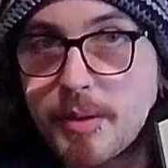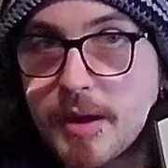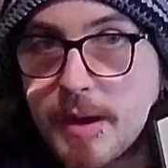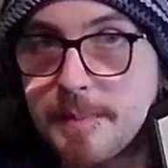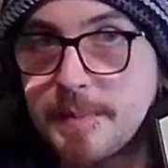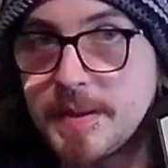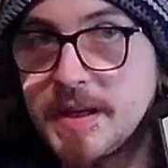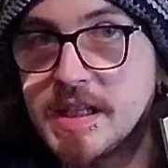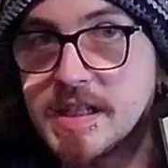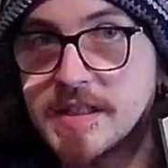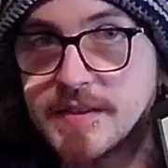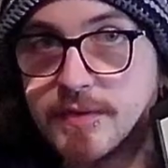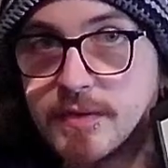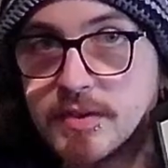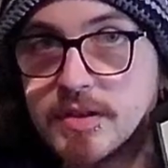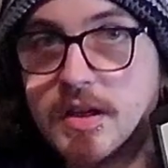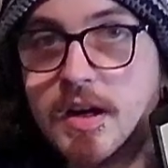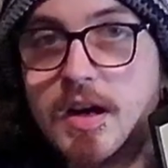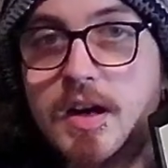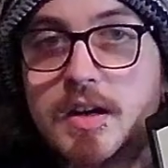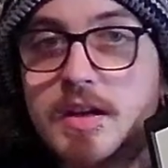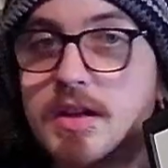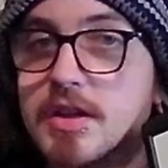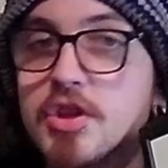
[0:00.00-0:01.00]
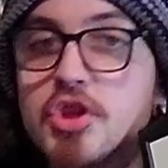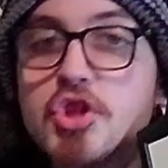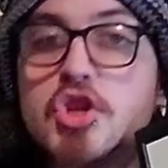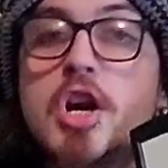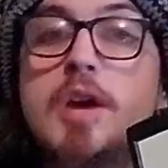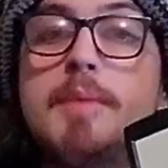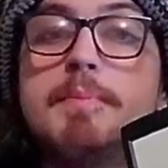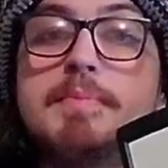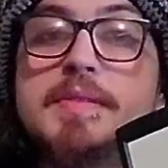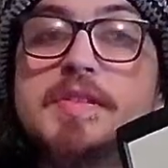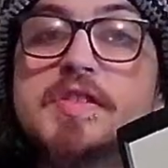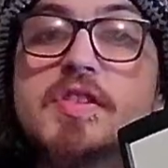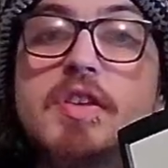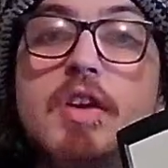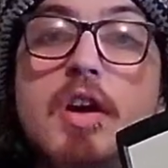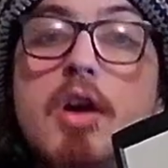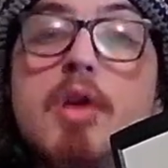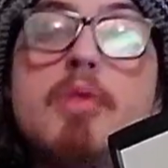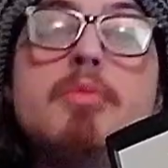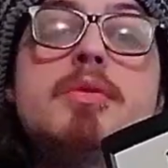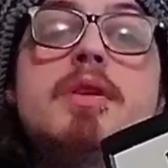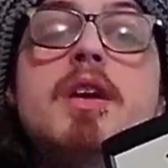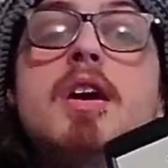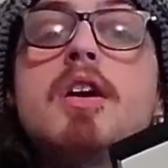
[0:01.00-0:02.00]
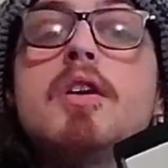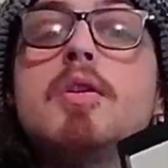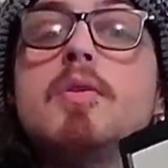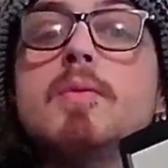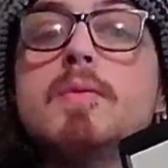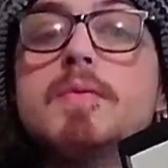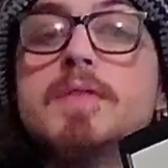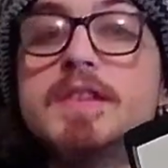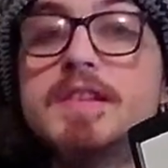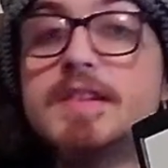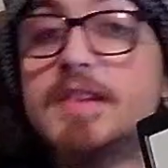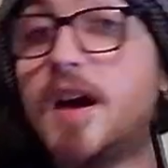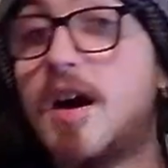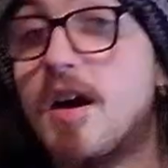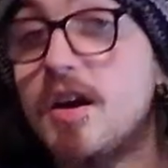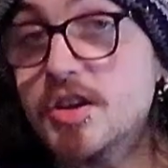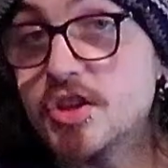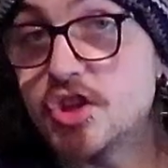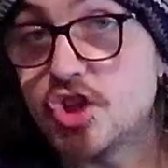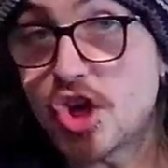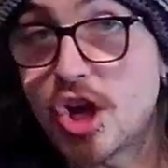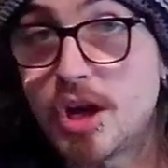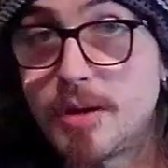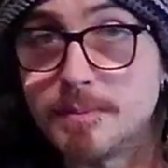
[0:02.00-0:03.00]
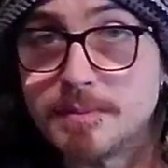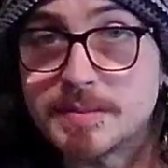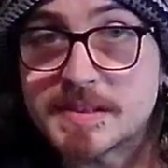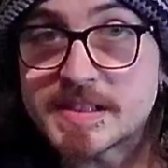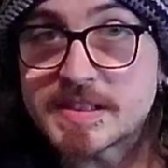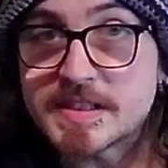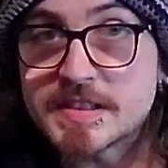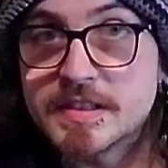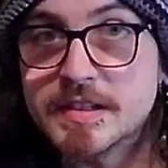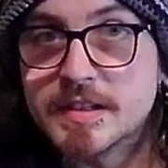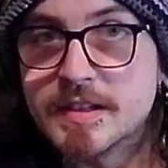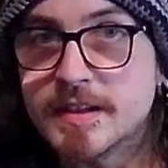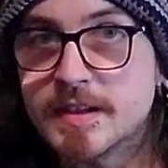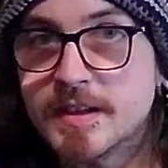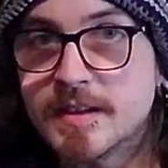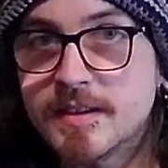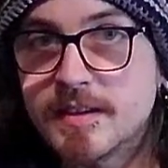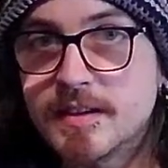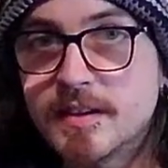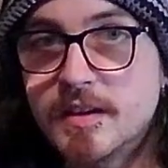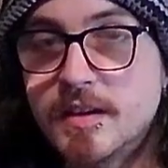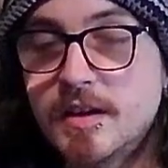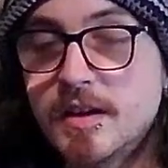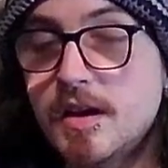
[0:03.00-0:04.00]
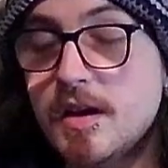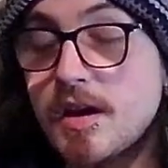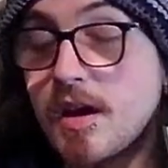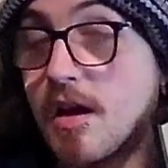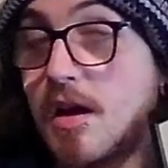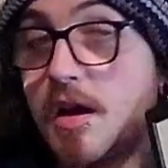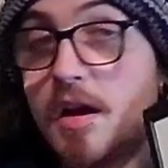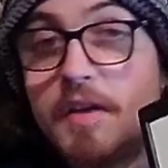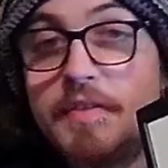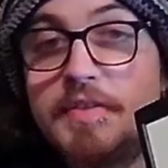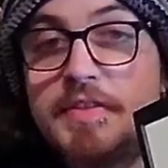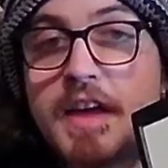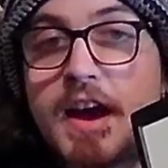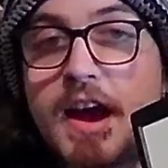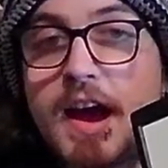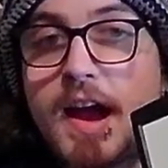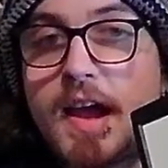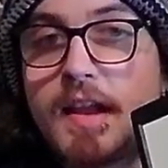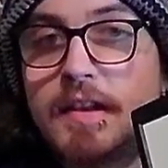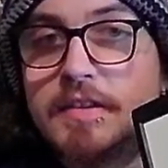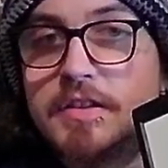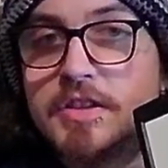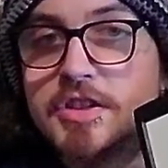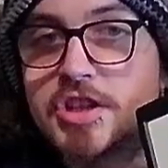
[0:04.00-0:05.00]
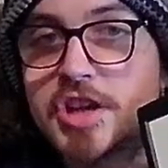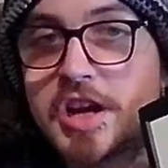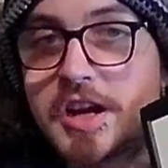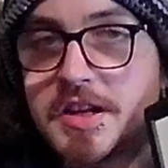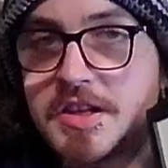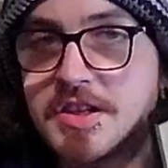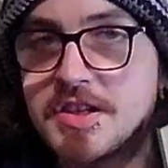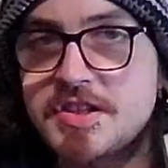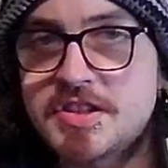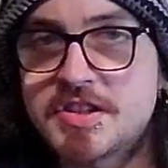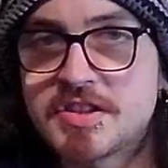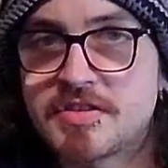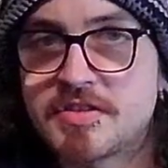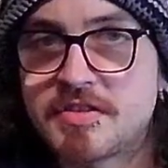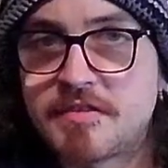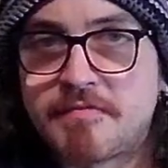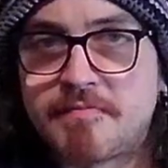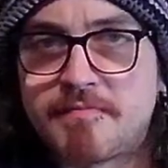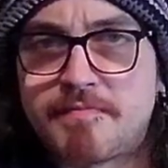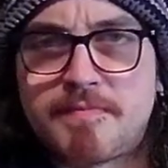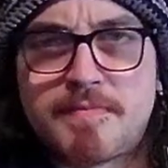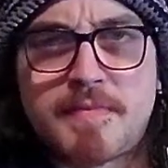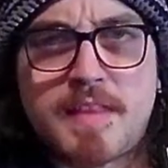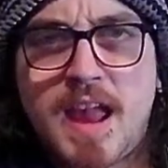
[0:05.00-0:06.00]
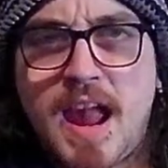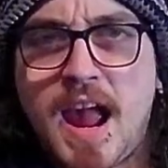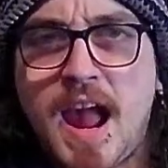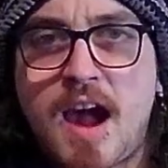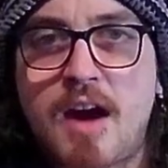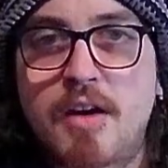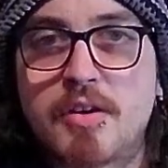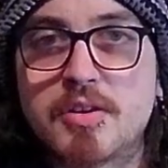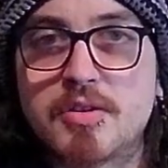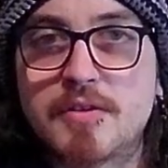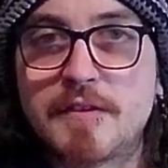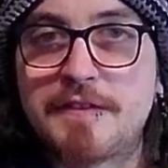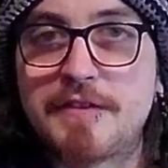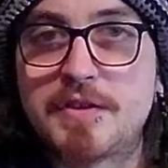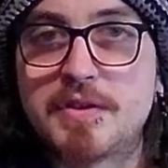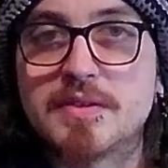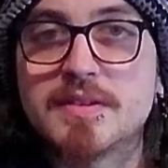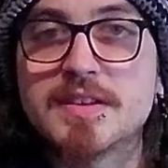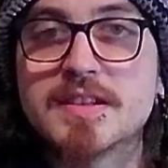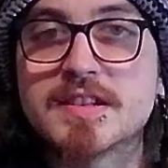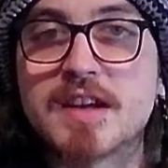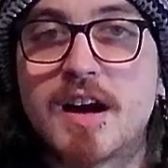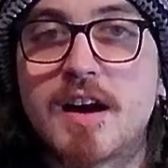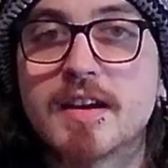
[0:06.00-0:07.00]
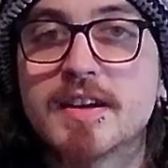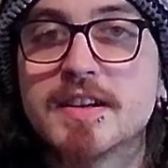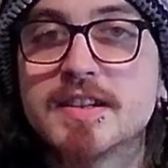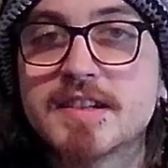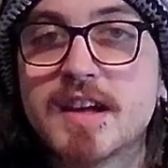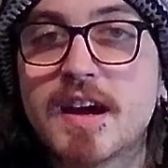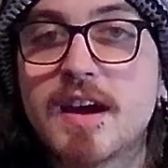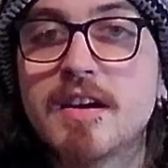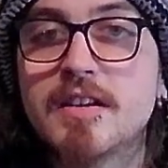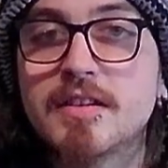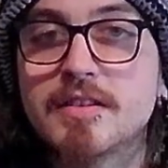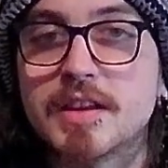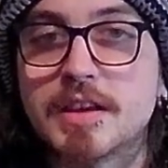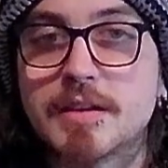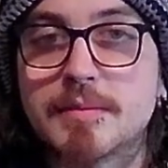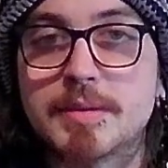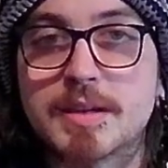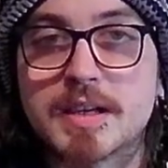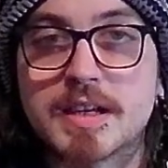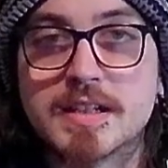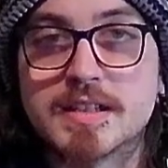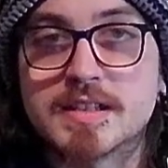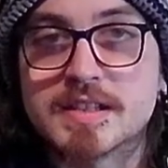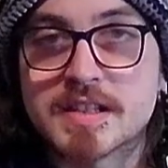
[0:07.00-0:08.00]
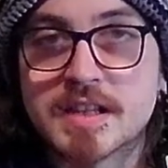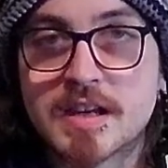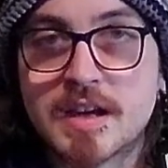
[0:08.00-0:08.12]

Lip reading: peaceful dog. Jumps. Oh no, the dog jumps. That changes how you view the dog entirely, because